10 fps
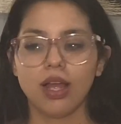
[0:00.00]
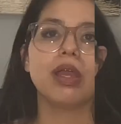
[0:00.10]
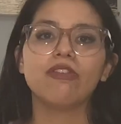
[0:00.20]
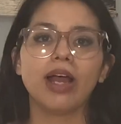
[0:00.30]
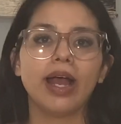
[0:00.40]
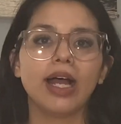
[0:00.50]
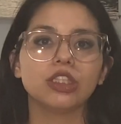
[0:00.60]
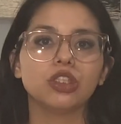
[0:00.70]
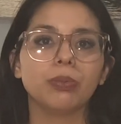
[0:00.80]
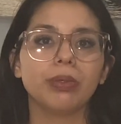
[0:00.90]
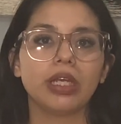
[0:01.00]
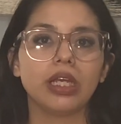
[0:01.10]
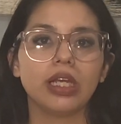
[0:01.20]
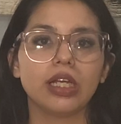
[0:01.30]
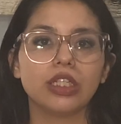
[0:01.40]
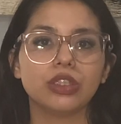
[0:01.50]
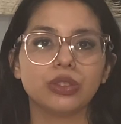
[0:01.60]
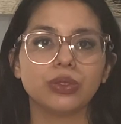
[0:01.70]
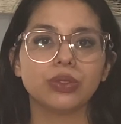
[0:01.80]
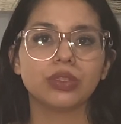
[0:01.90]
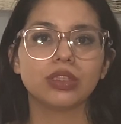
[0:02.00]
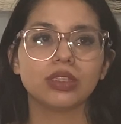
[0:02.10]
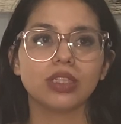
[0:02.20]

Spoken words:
If I had to be induced,